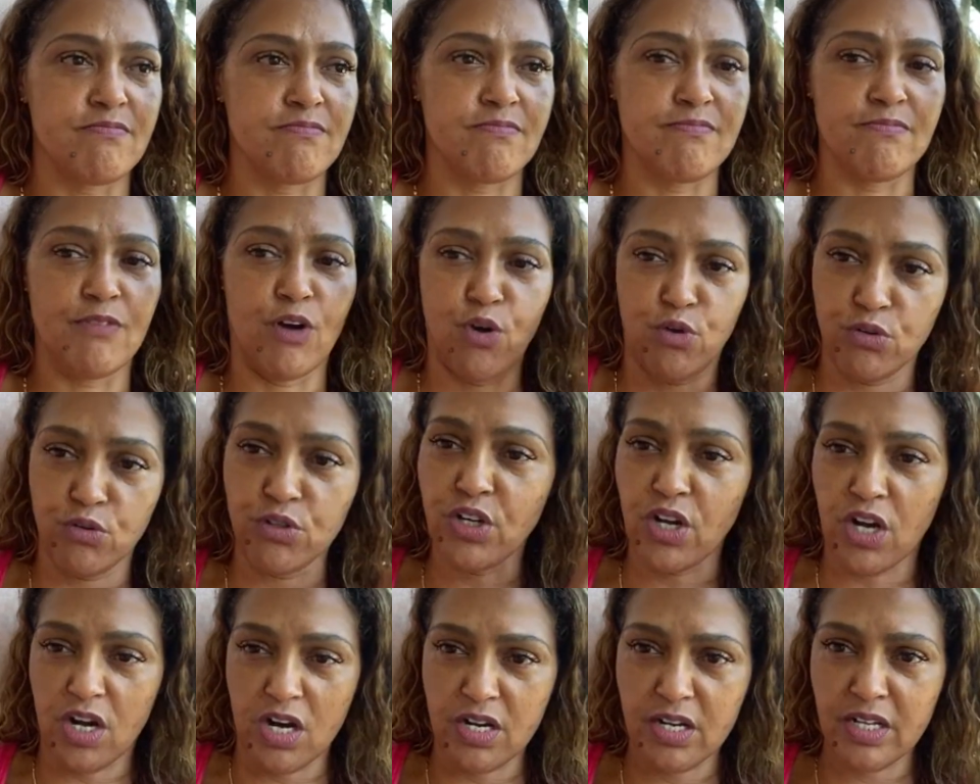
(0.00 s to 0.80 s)
own
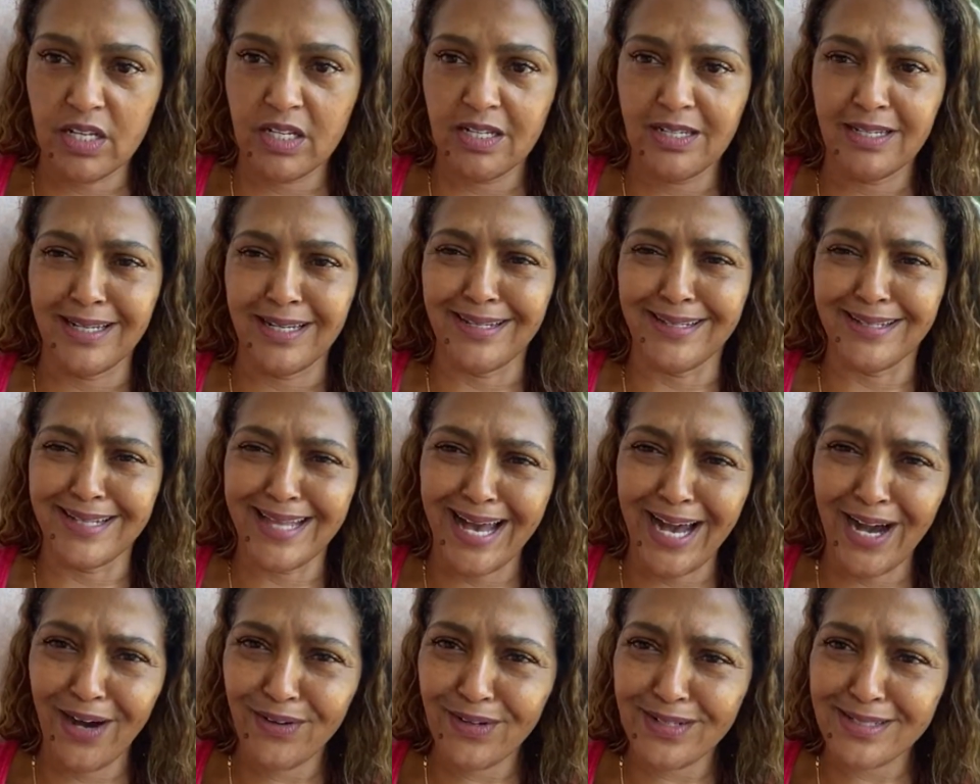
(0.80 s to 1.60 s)
garden,
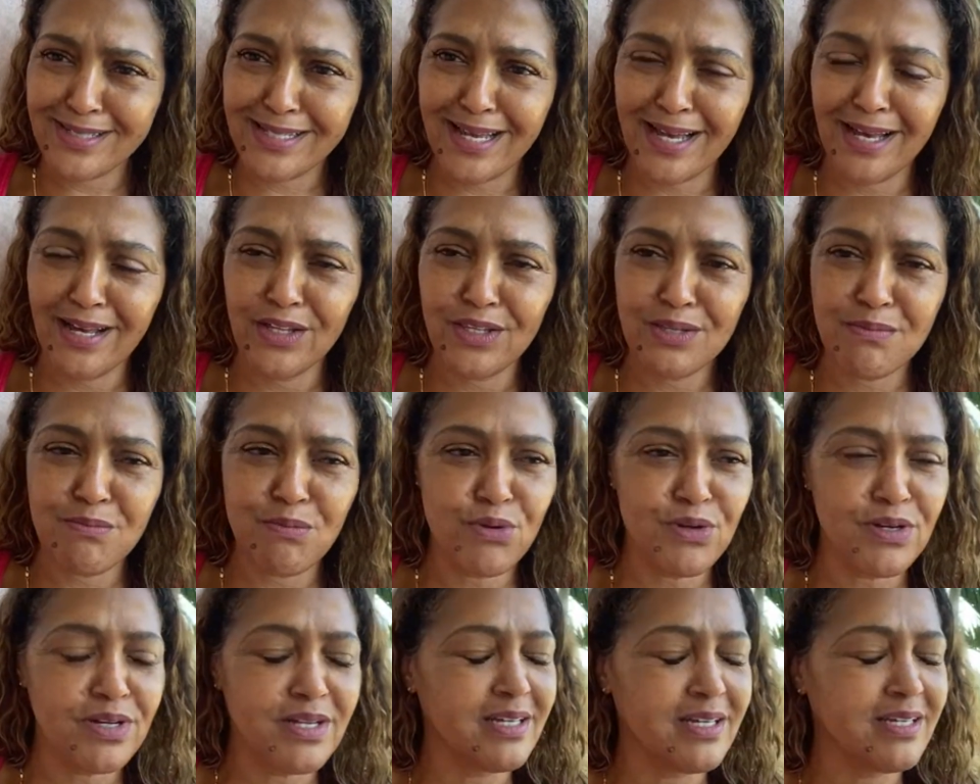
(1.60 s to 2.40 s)
loud as hell in the
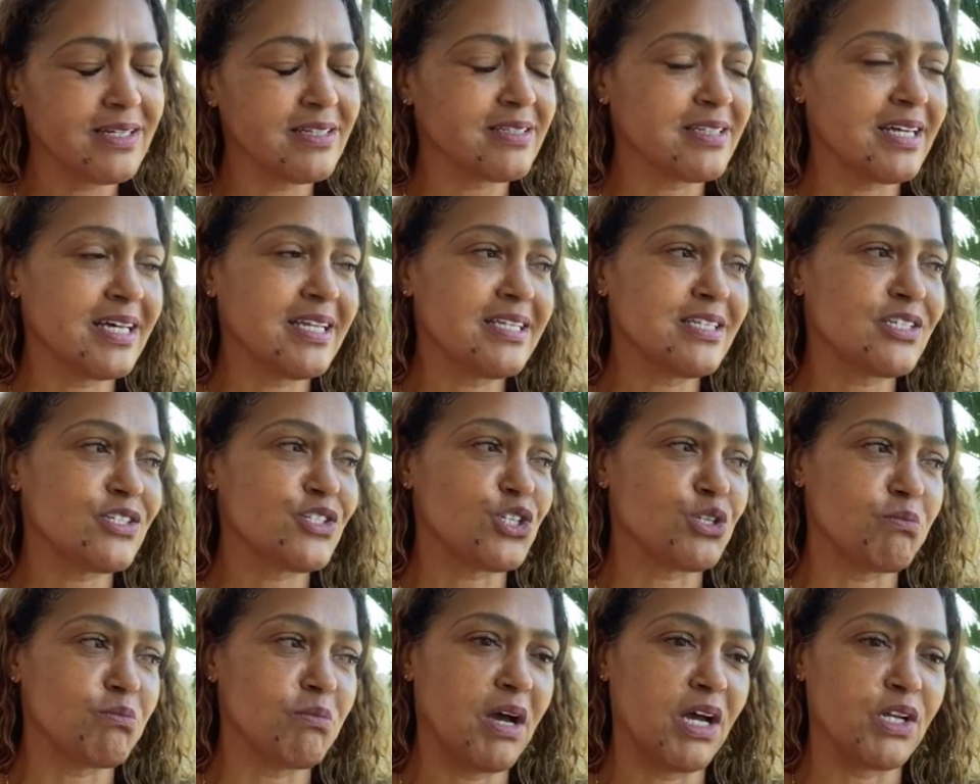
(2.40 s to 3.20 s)
morning, that is
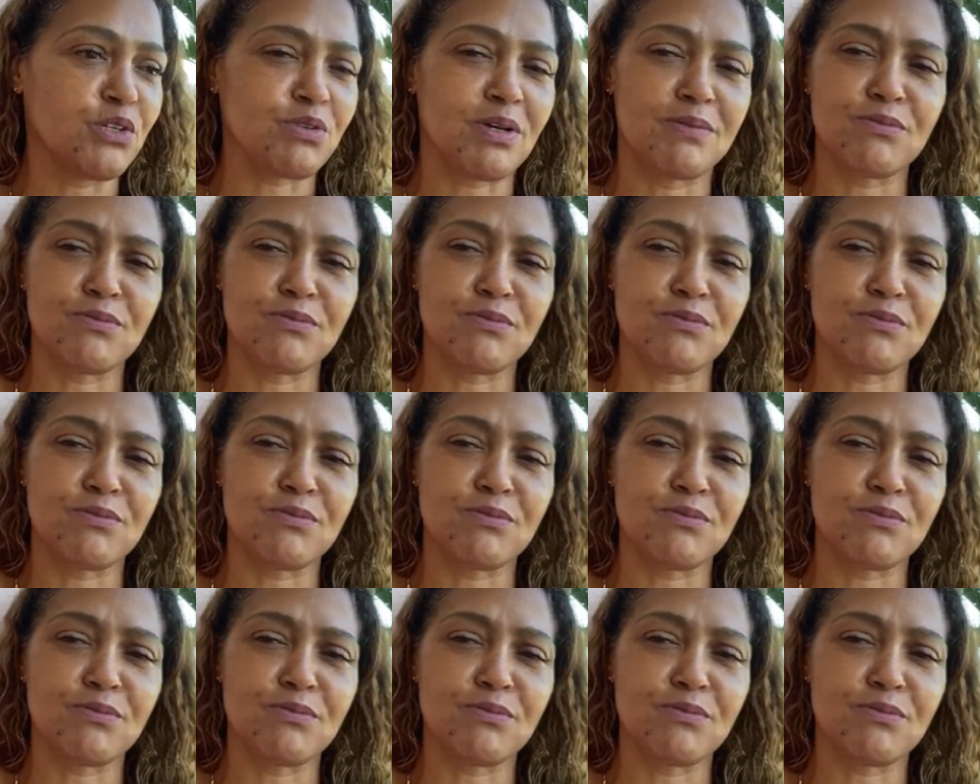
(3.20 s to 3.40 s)
too much. When I'm